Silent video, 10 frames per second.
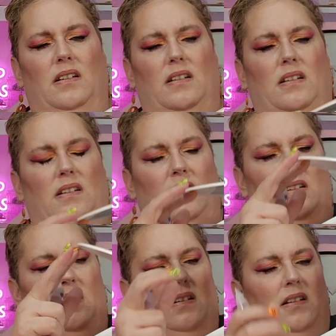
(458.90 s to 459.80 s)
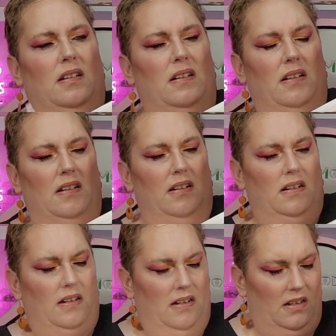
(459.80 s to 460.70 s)

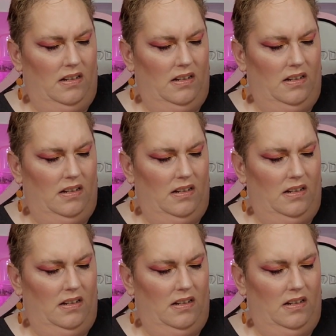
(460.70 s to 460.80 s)
Nothing is said.